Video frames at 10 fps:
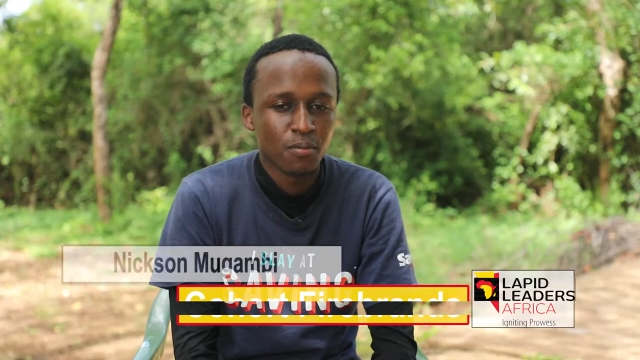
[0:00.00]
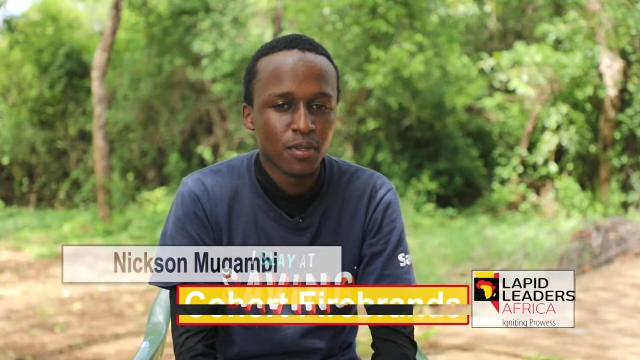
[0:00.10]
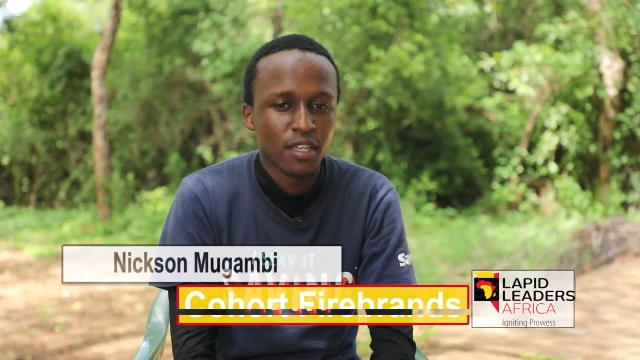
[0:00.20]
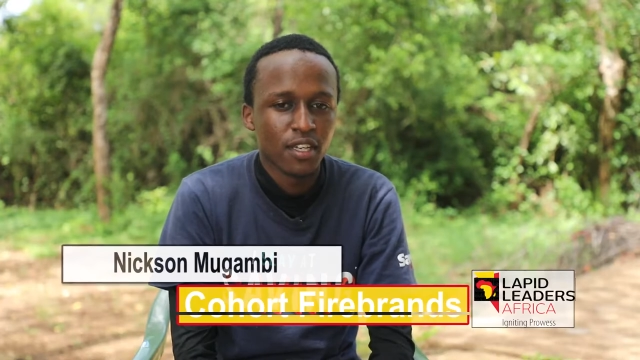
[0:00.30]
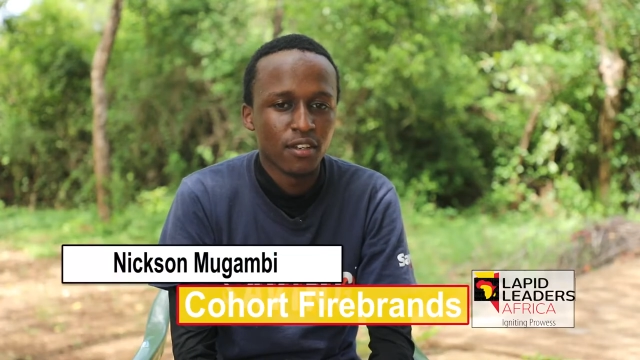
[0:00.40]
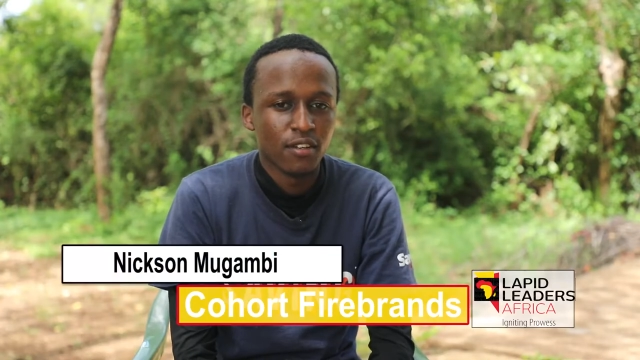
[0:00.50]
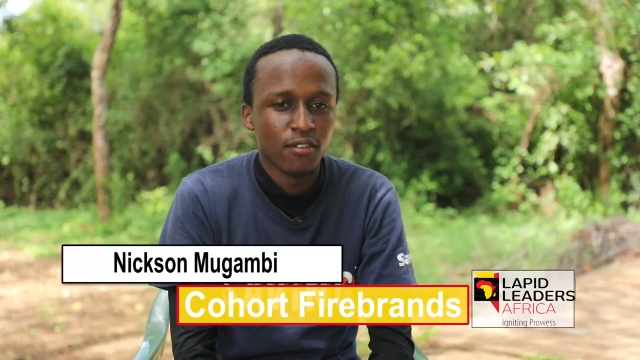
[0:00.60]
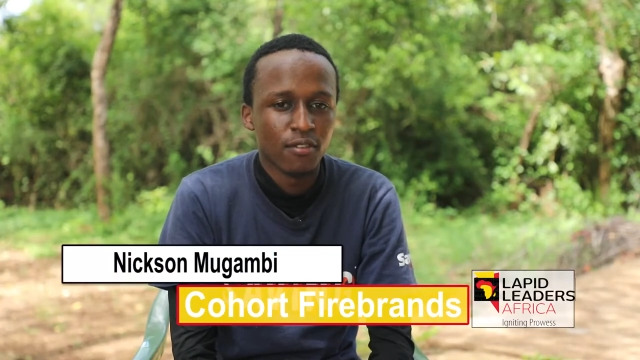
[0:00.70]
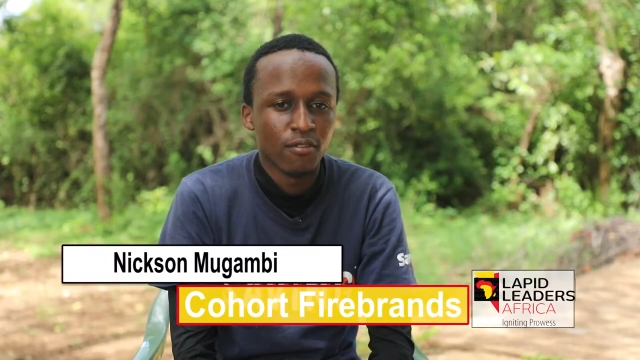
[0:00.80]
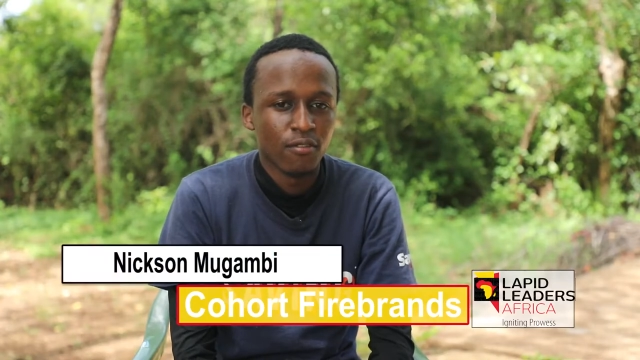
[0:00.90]
been
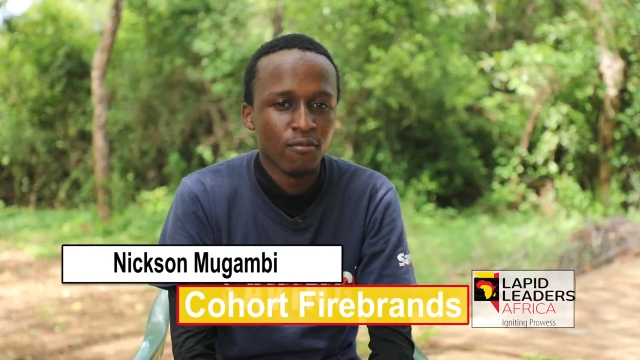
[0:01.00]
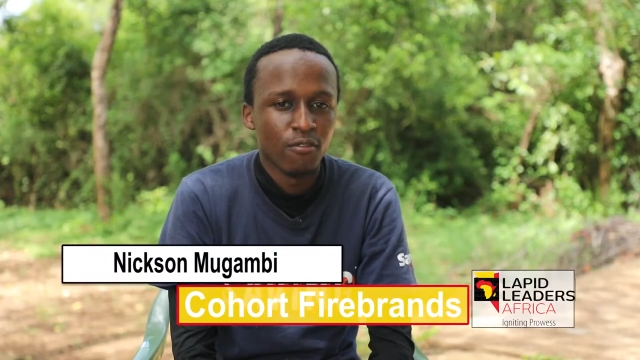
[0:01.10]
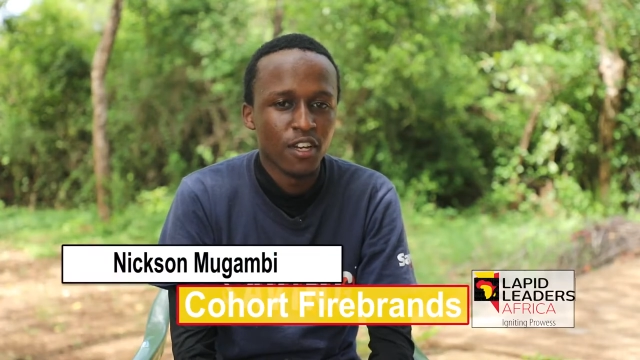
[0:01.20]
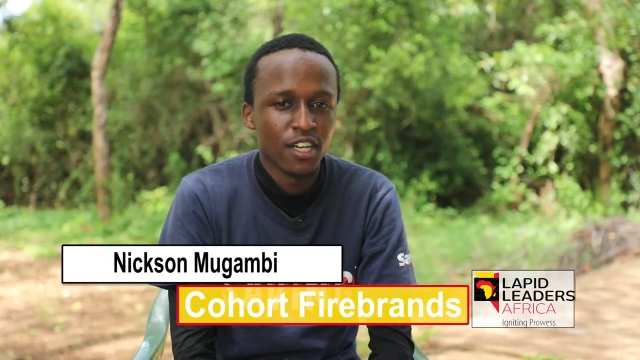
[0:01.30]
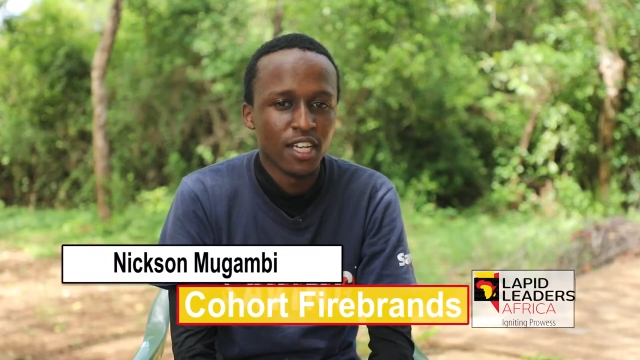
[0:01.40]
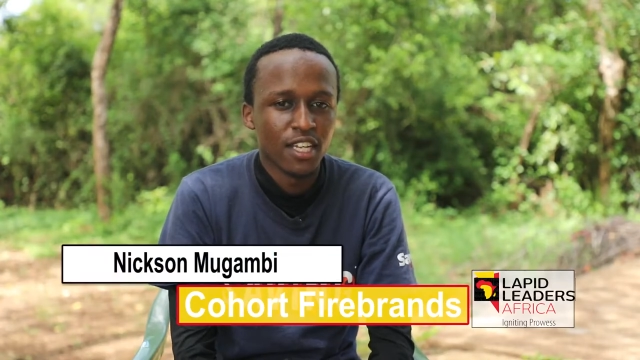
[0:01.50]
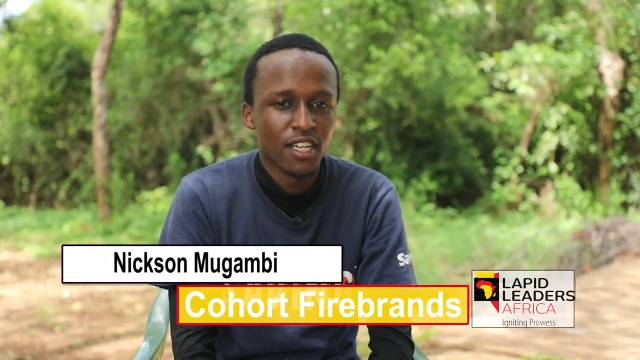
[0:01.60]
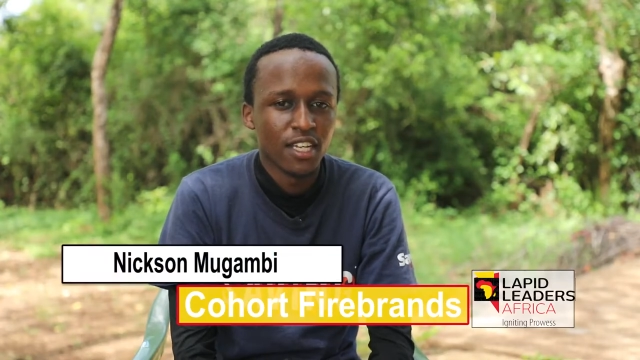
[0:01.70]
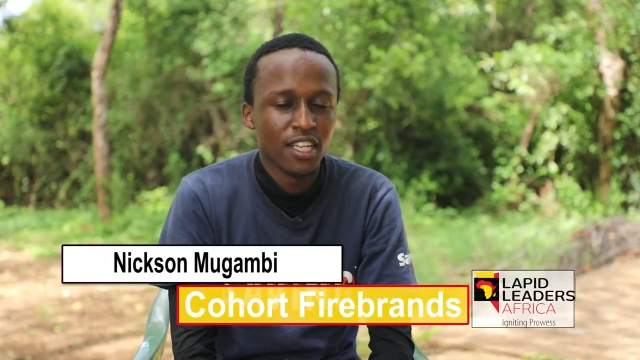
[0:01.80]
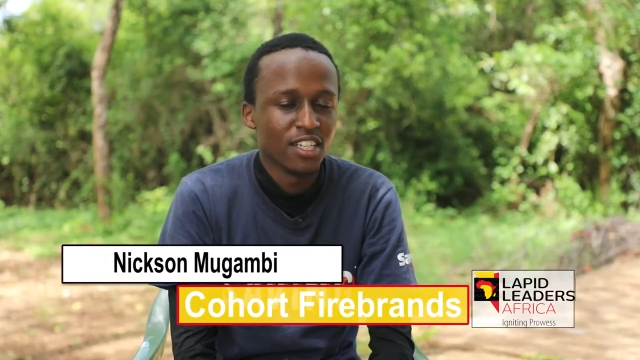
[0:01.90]

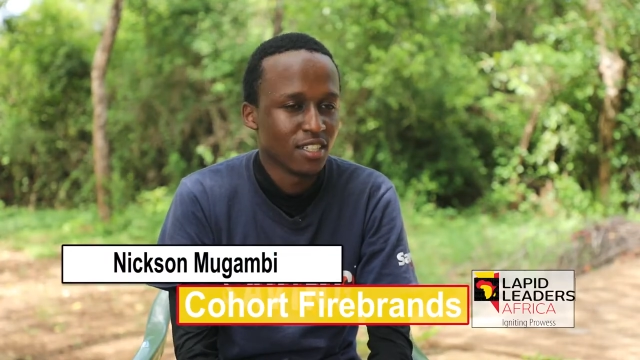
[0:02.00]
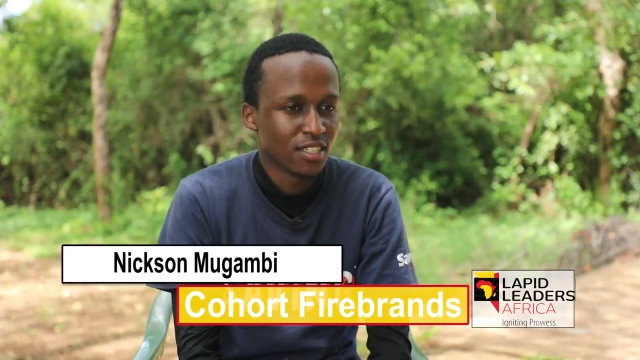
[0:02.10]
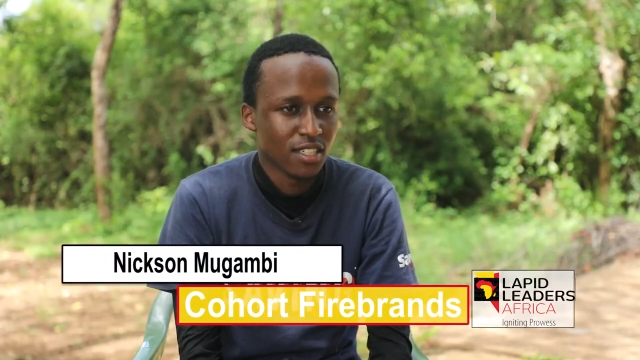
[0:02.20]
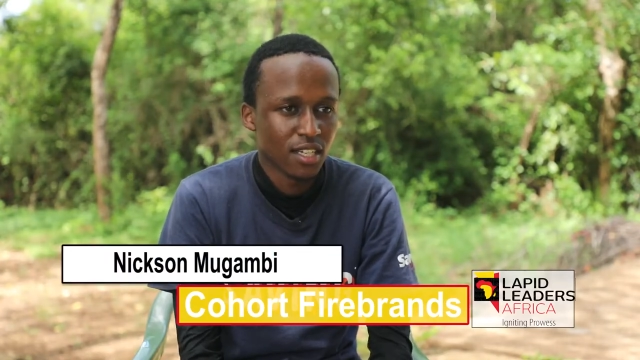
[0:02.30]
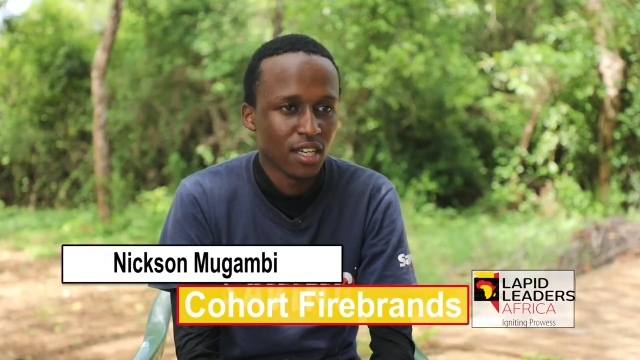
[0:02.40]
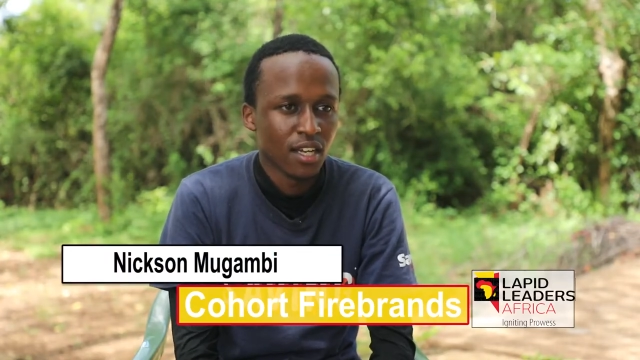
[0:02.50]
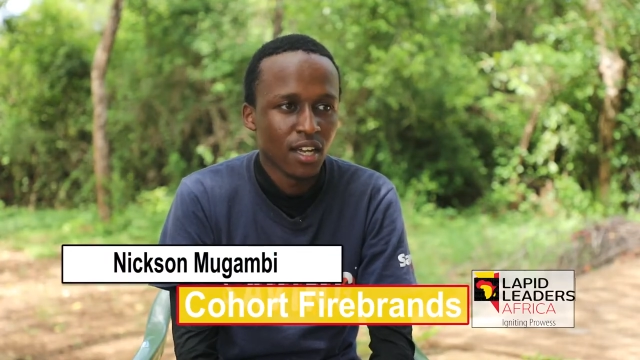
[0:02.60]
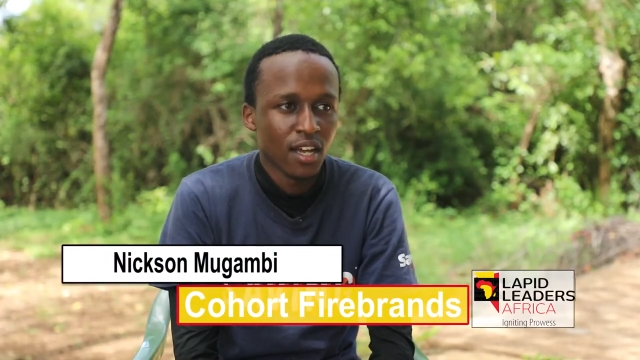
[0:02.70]
very interesting.